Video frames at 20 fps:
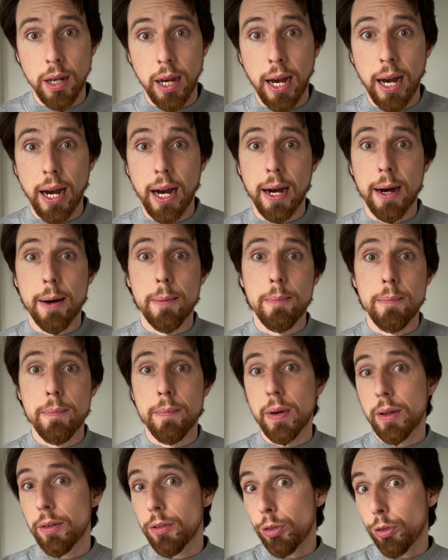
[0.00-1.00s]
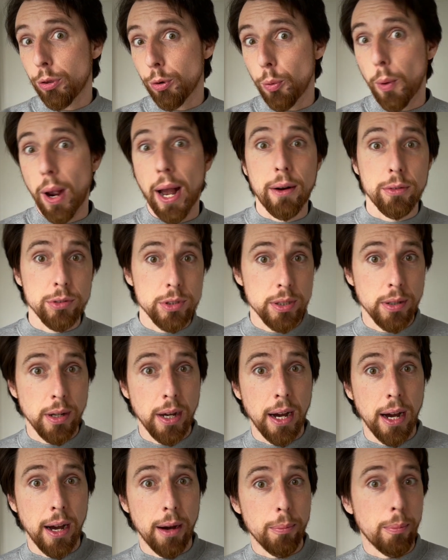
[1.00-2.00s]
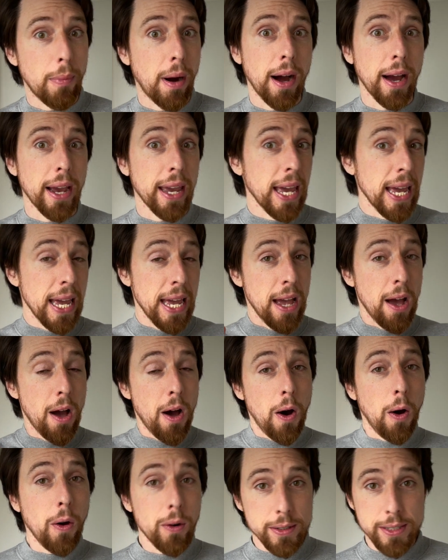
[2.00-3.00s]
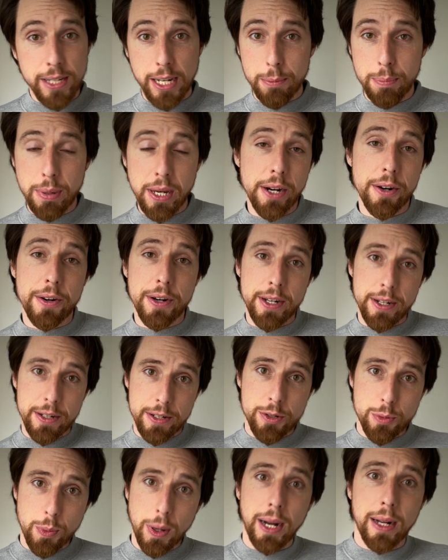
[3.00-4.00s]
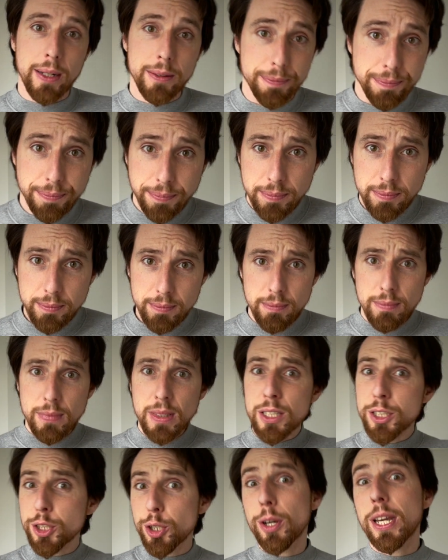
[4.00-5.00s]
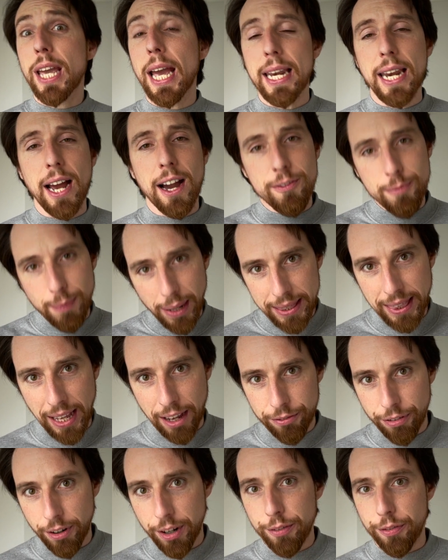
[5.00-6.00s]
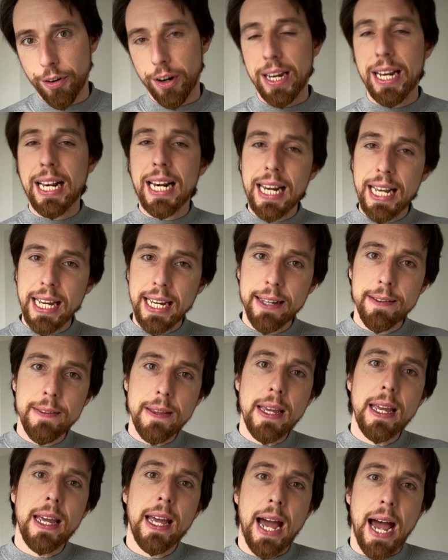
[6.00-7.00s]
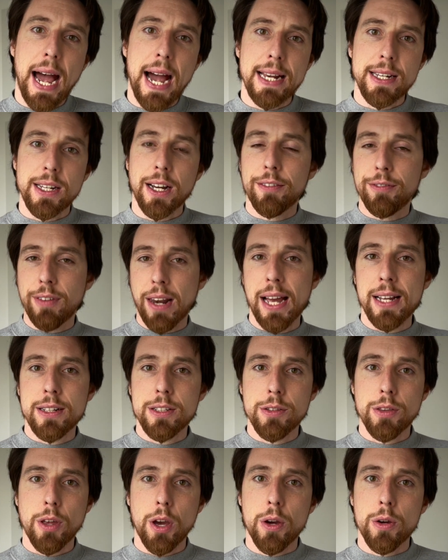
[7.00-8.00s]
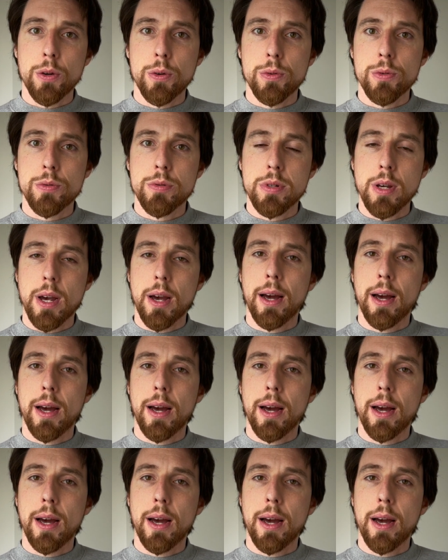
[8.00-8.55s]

throughout my holiday period as well. So again, I've made that very, very clear, and I've let those